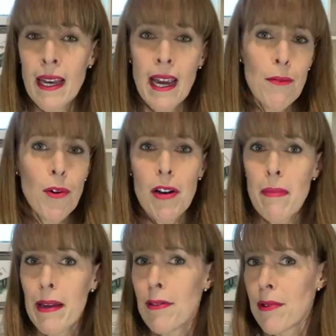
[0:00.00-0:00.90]
And what are
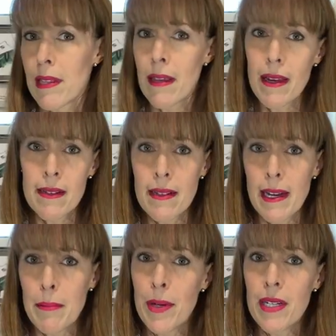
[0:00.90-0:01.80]
my 3 things that
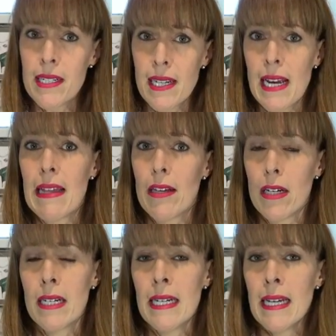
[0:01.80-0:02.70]
I'm putting
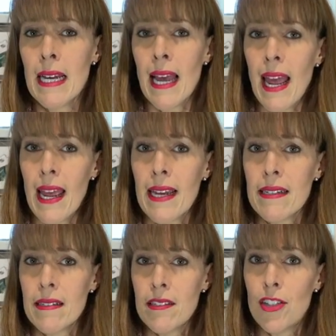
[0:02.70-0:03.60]
together?
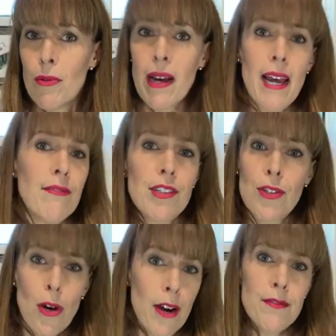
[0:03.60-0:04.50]
And do I have a
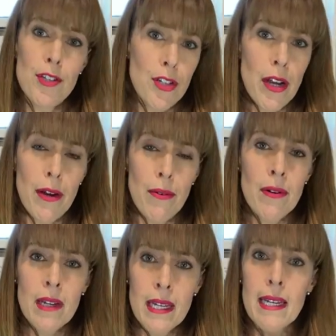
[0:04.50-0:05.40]
star of the show
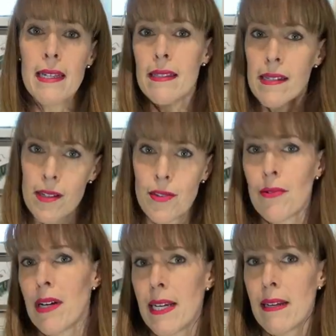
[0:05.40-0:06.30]
in this
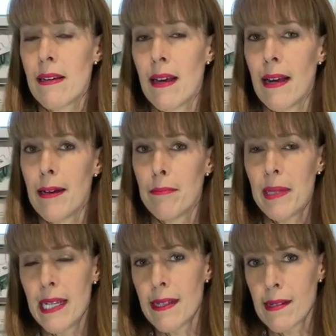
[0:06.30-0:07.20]
3
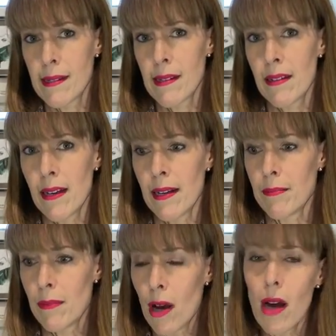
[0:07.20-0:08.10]
piece
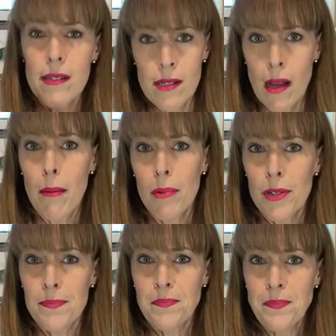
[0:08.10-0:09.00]
ensemble?